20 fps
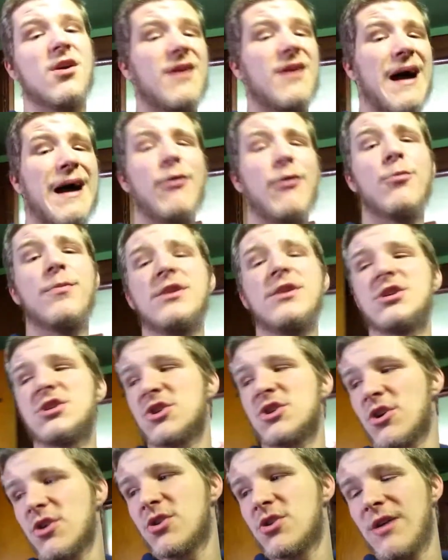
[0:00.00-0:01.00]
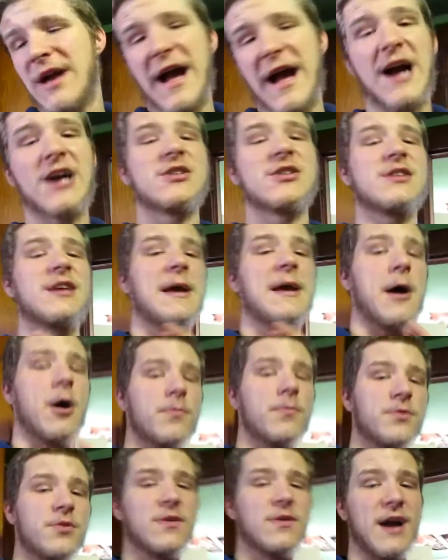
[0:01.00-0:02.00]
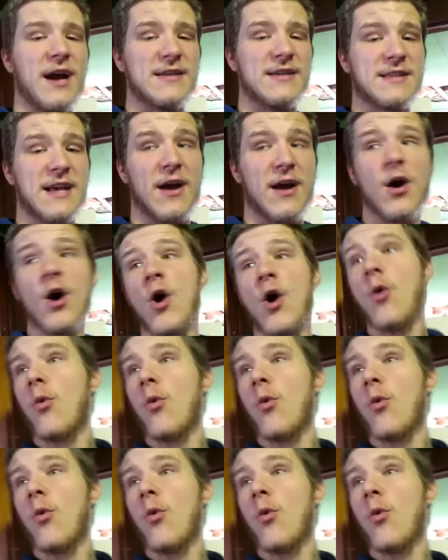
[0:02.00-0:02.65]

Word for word: I will be sure to actually help you guys out.